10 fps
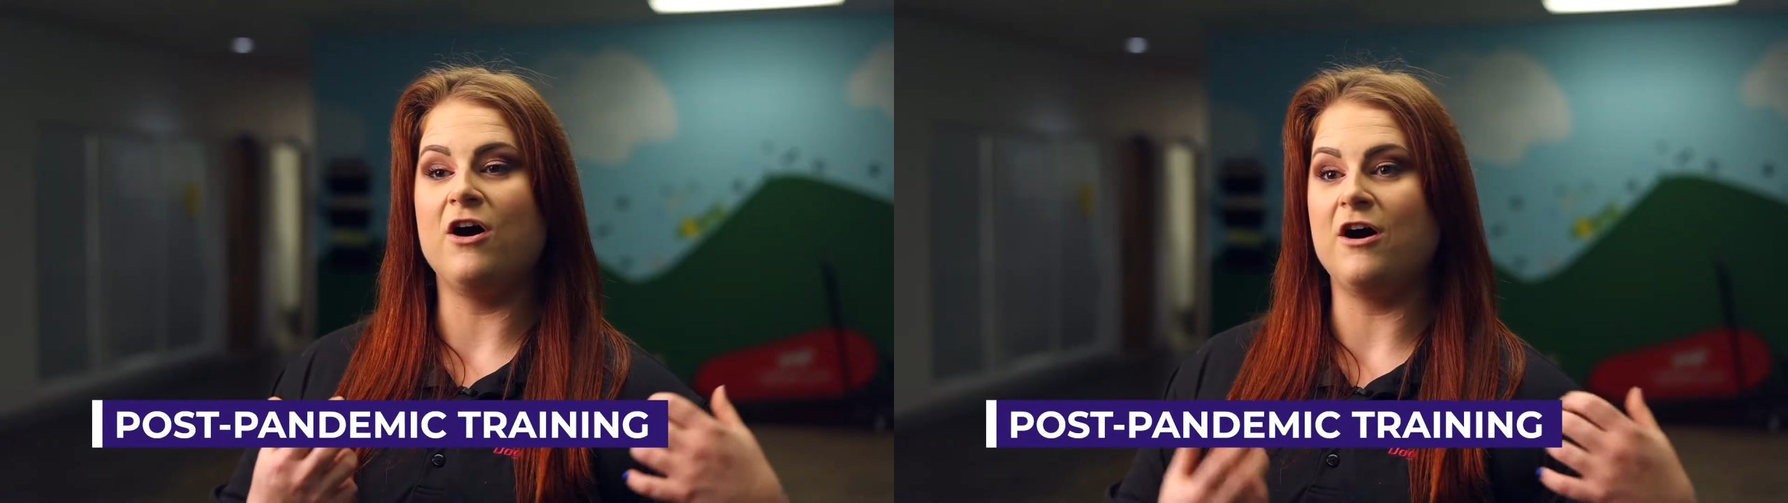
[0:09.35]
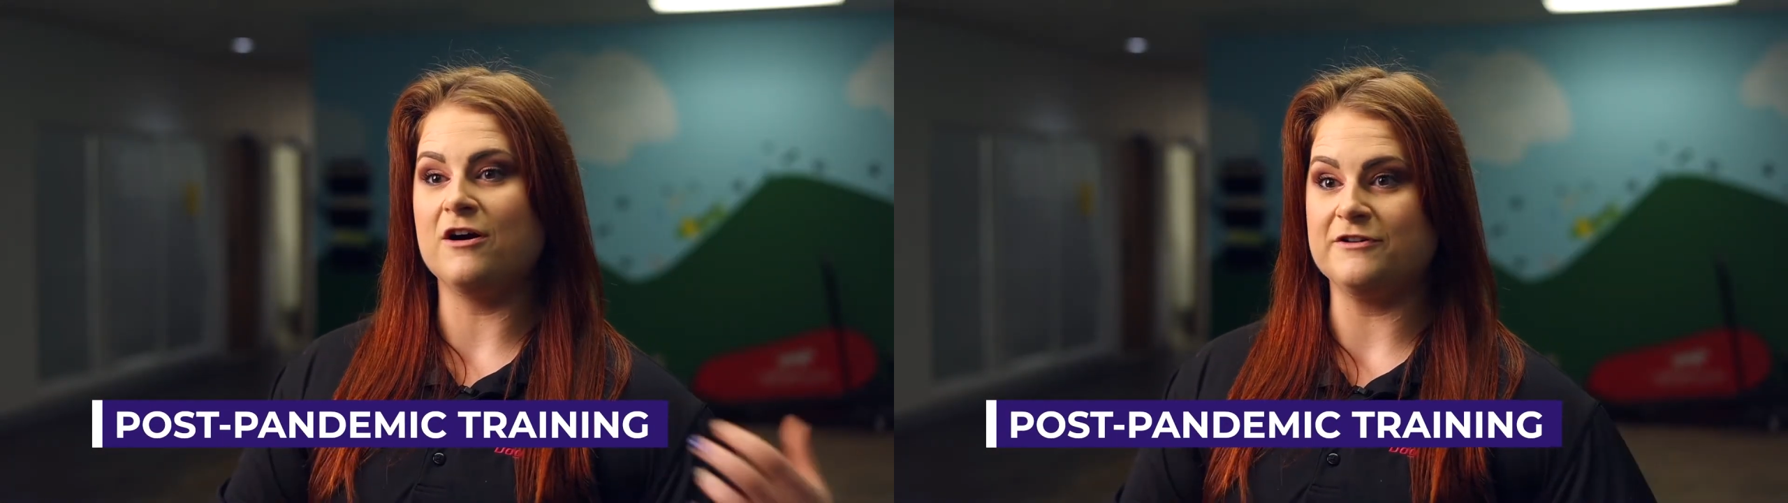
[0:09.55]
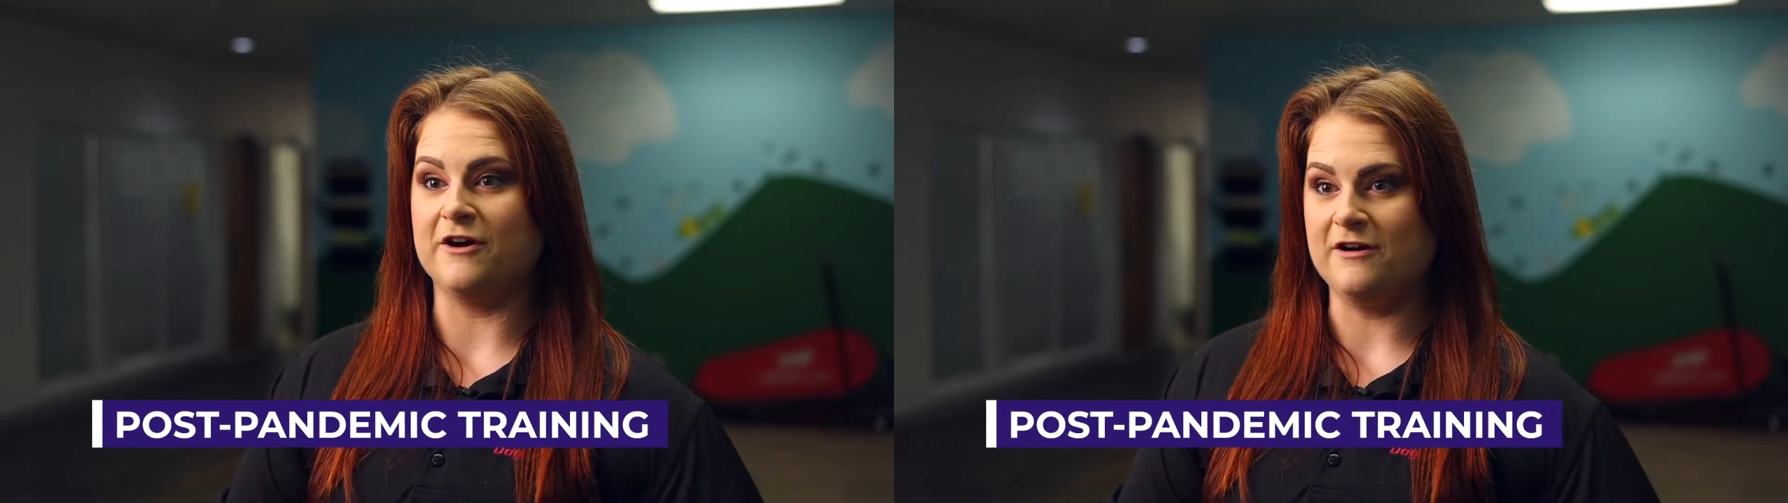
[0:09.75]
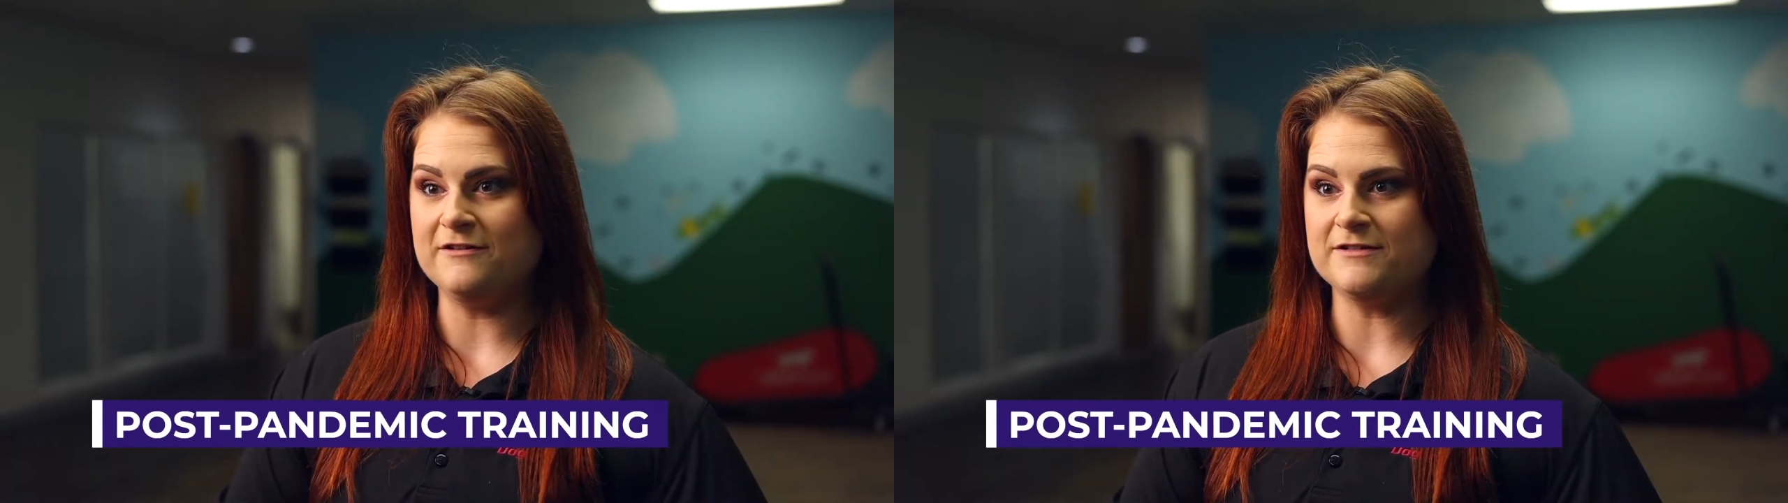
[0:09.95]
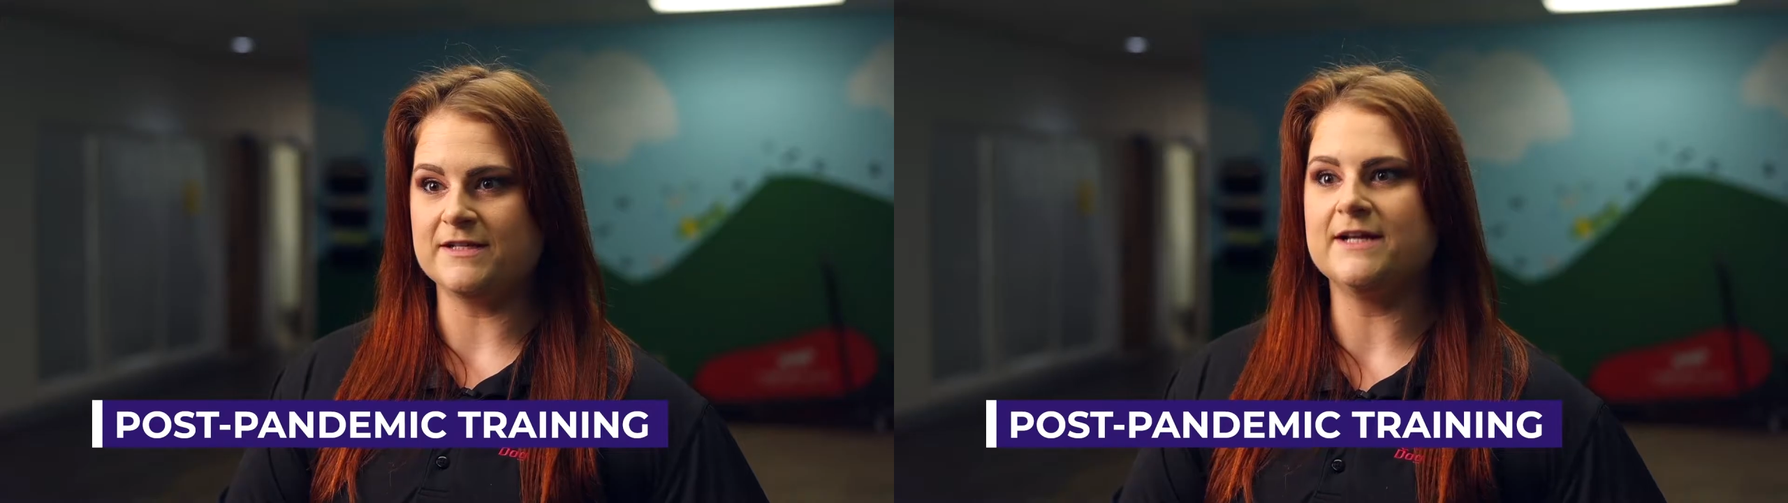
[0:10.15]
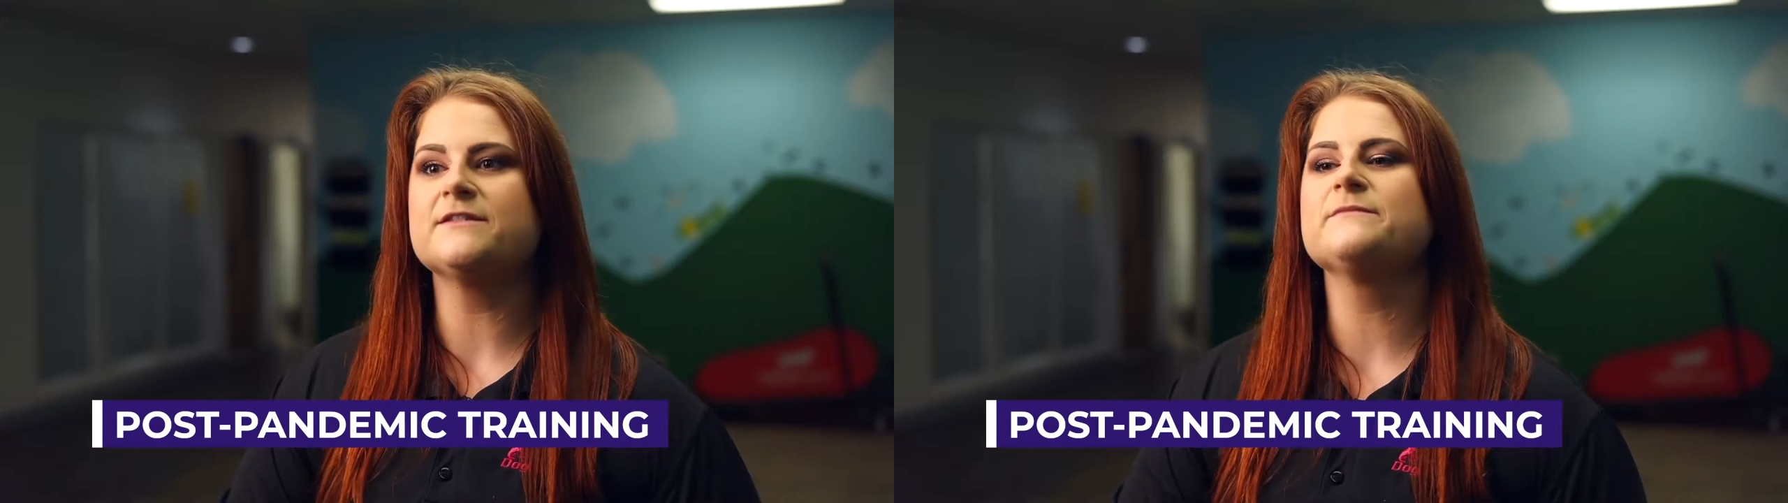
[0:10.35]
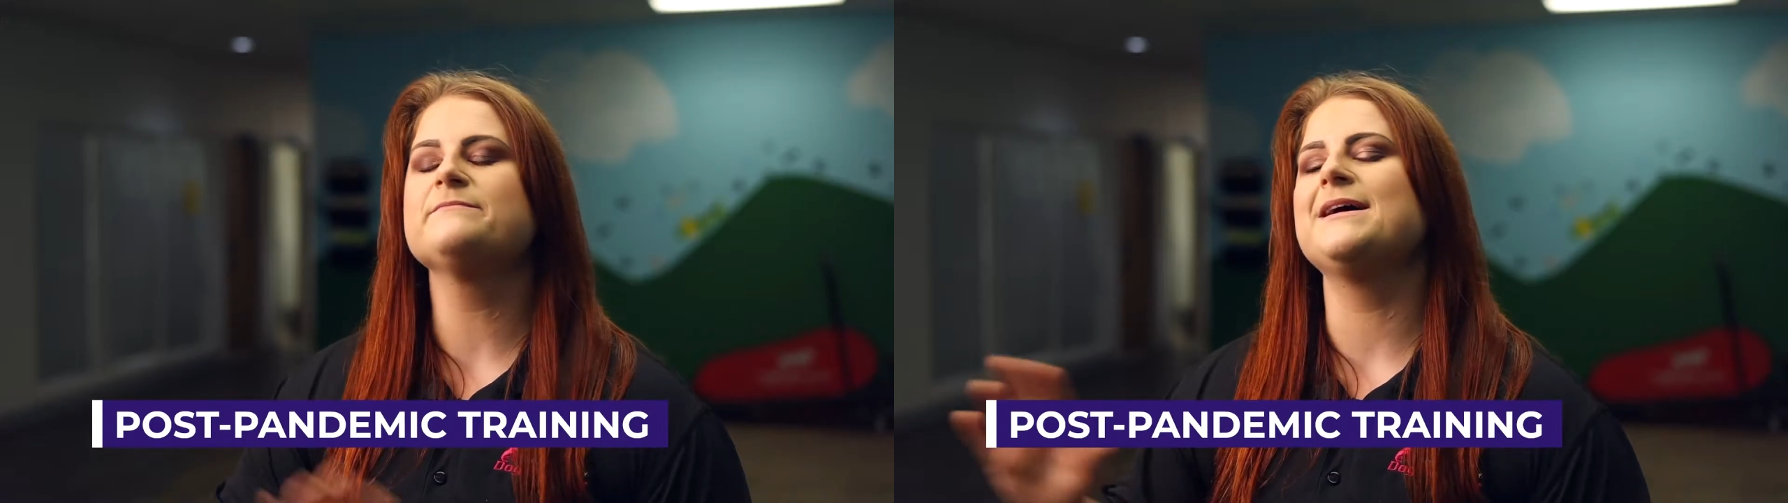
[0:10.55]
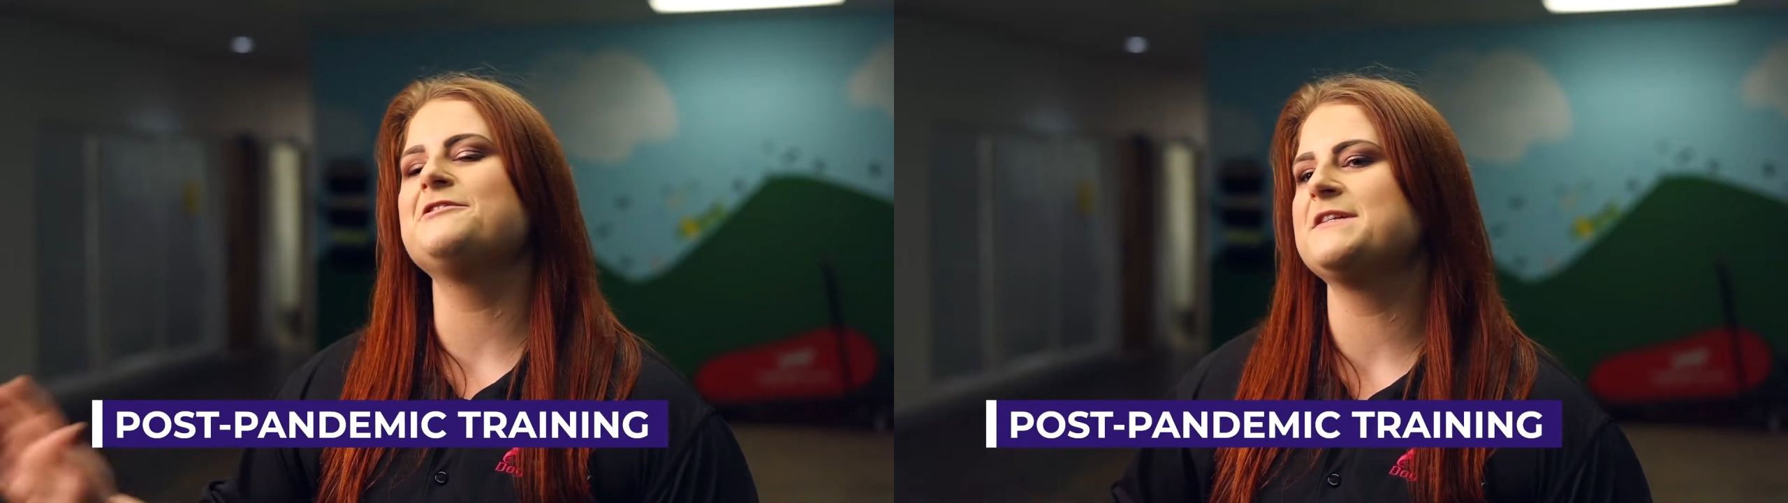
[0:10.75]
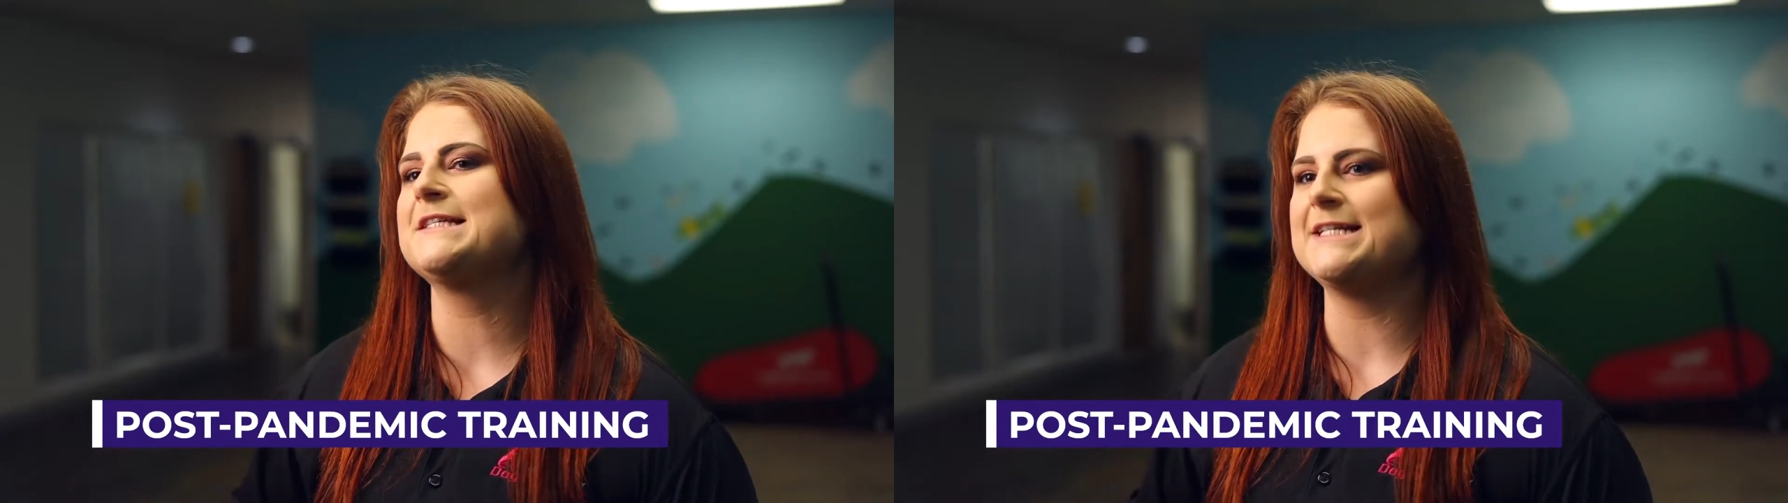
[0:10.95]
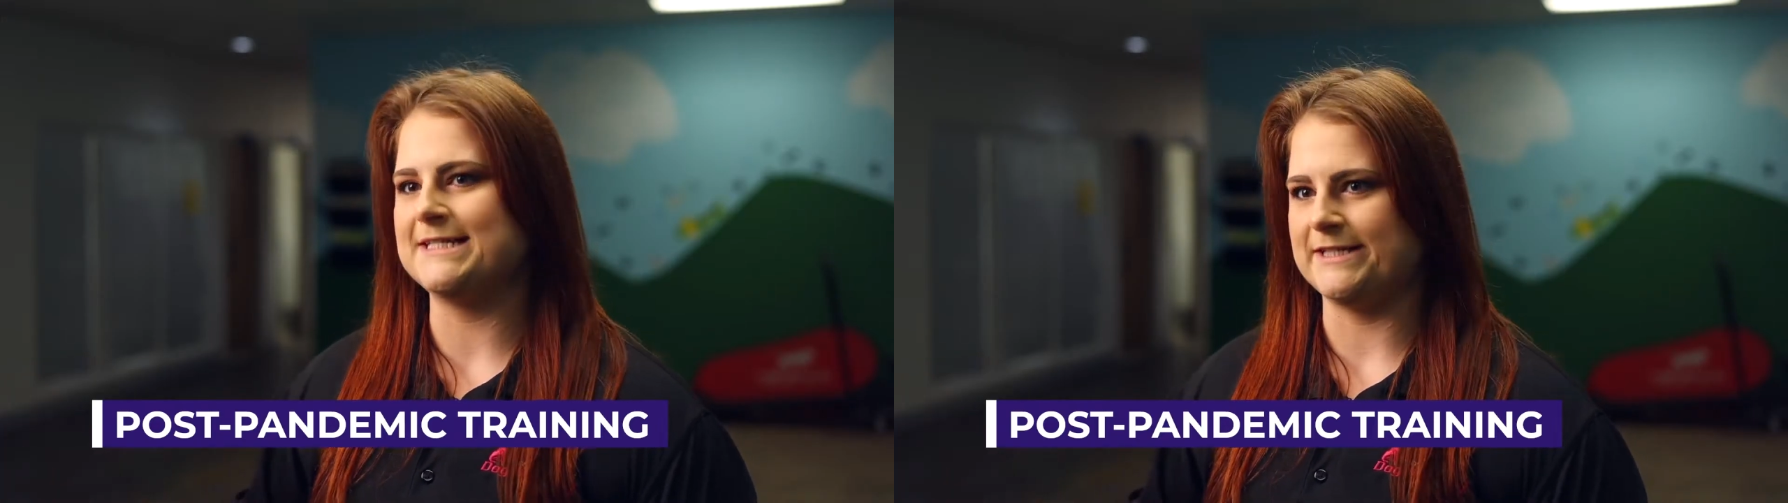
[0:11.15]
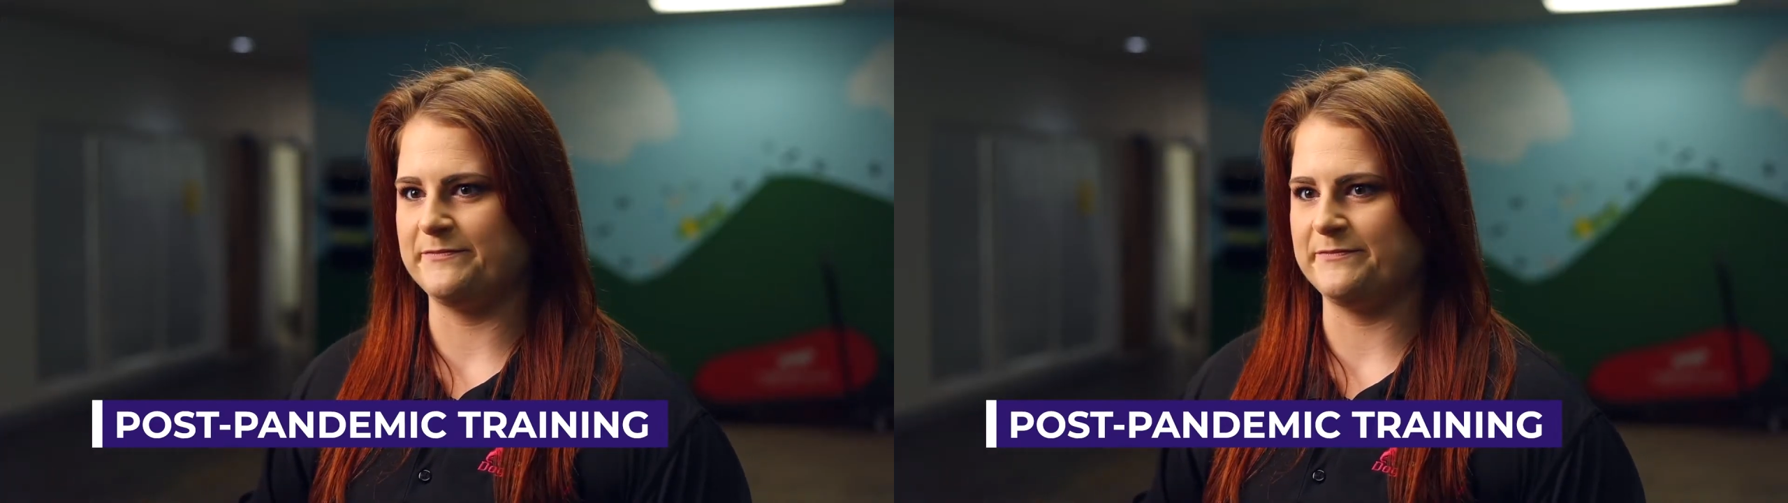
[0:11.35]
our dogs as much as it has